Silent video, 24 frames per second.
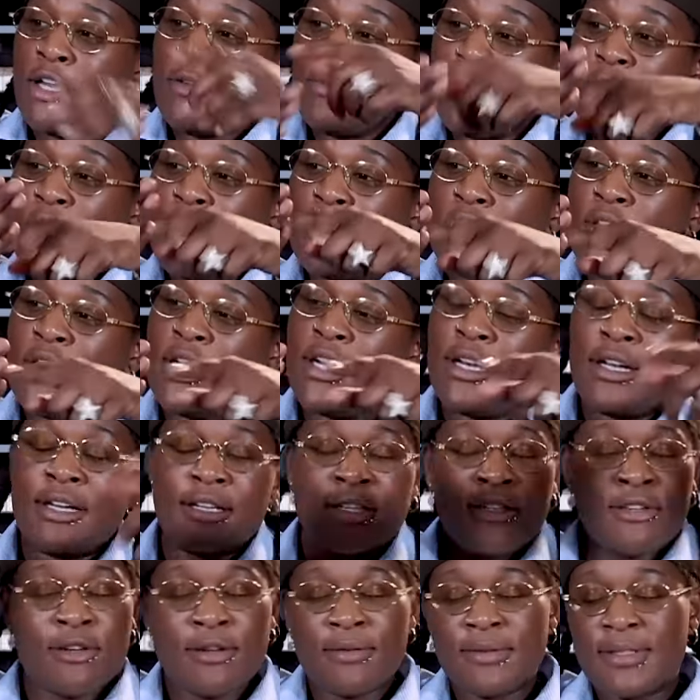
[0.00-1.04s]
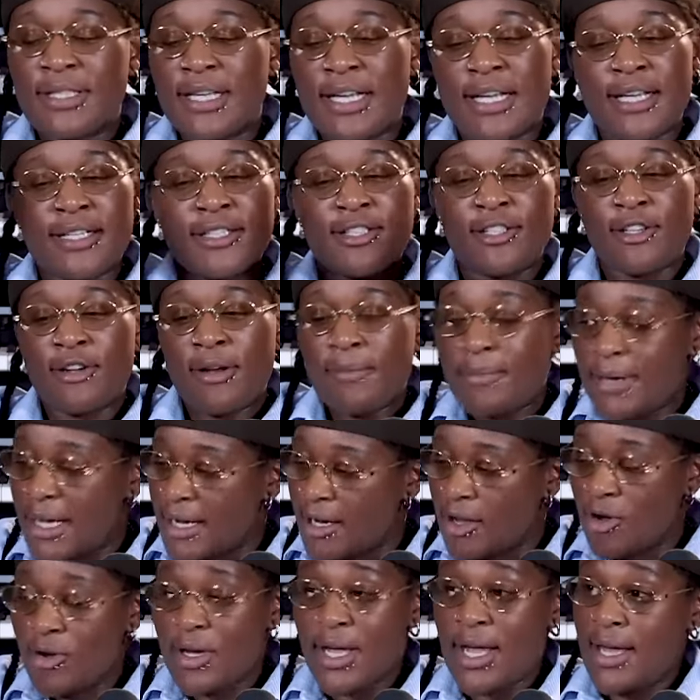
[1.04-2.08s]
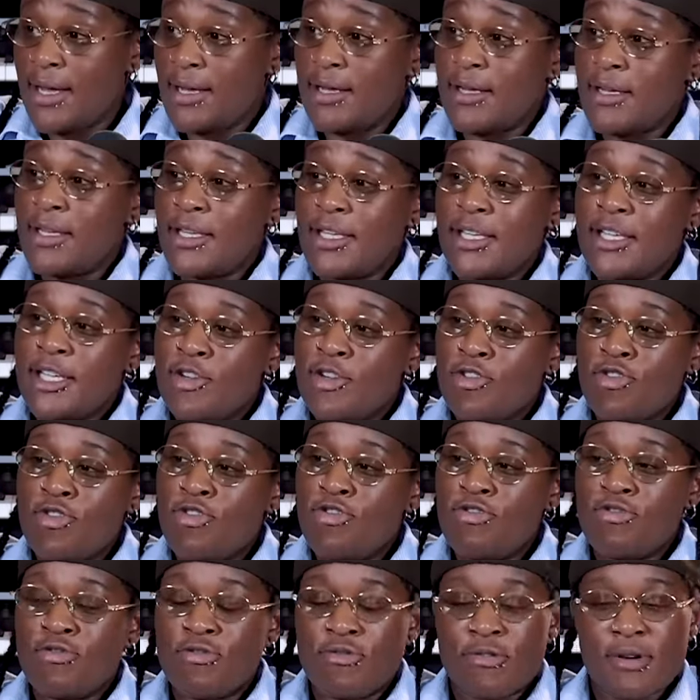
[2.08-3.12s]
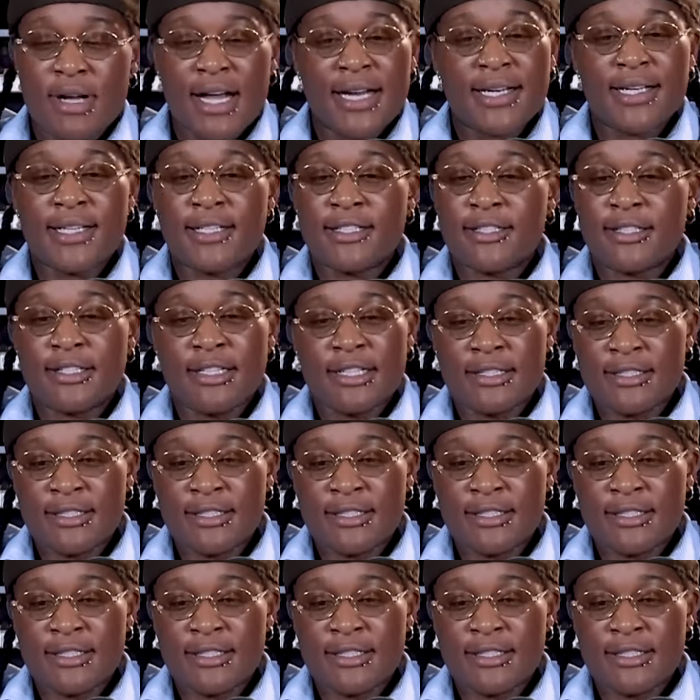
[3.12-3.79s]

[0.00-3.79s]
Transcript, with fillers: We gonna do it." And you know what I'm saying? So I'm like, okay, cool. I needed